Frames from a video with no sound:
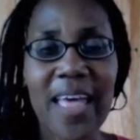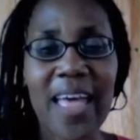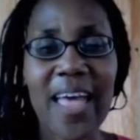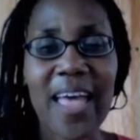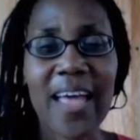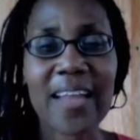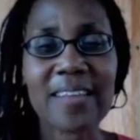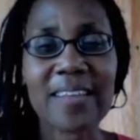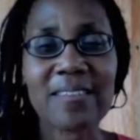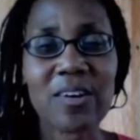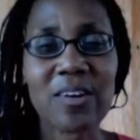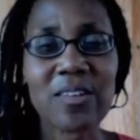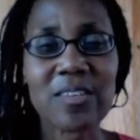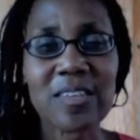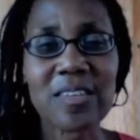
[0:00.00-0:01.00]
And he's
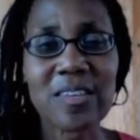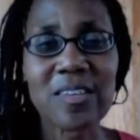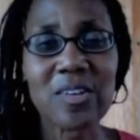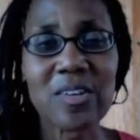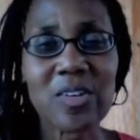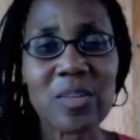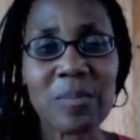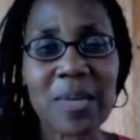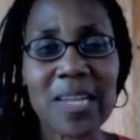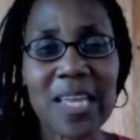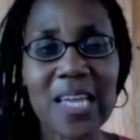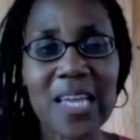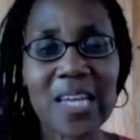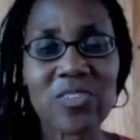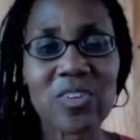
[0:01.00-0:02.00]
told to discontinue the
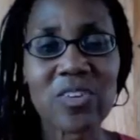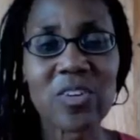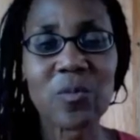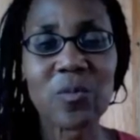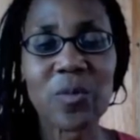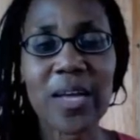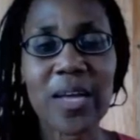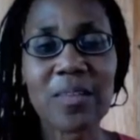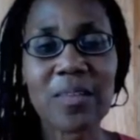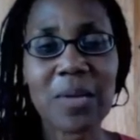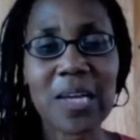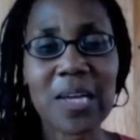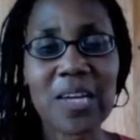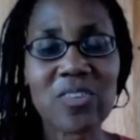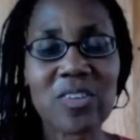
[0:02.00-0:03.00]
medication when the
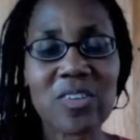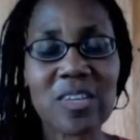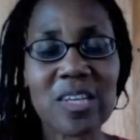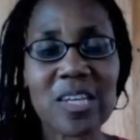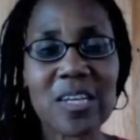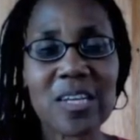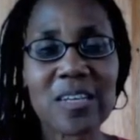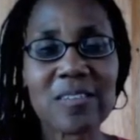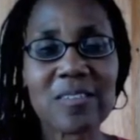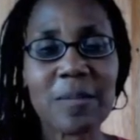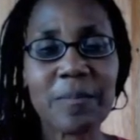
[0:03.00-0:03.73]
patient is